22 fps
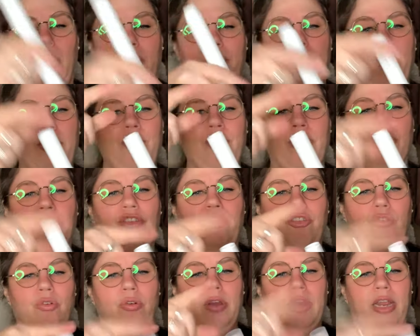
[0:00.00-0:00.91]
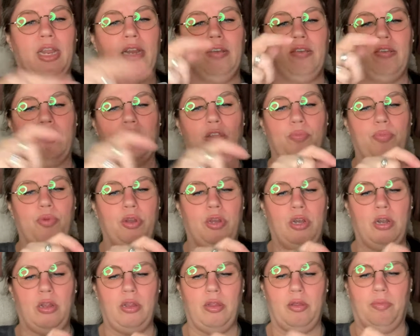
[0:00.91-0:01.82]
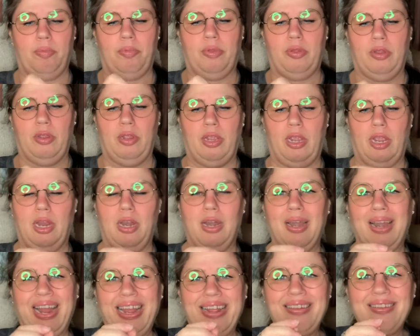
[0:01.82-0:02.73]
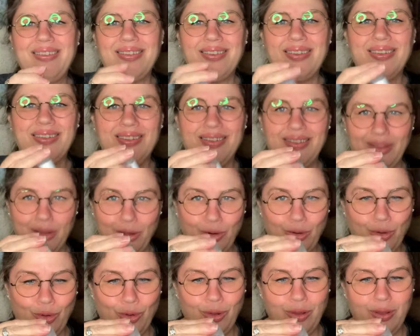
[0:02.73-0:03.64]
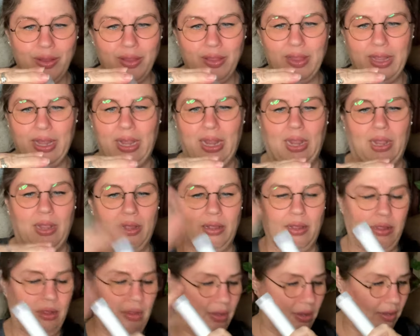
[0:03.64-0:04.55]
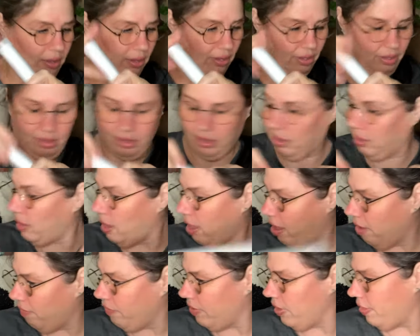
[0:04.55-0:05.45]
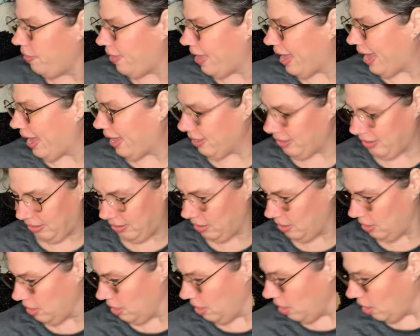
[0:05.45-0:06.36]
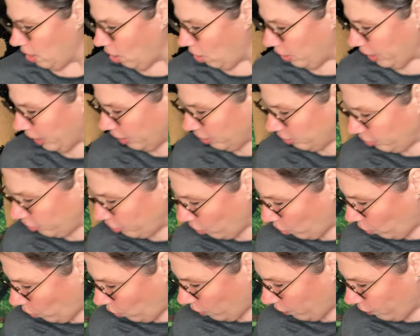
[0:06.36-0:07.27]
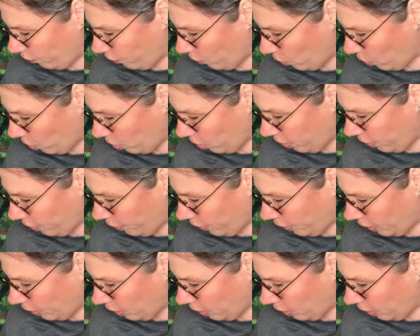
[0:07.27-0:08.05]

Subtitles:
then you can store it until you put it up in a nice little thing. Love that. Okay, so for the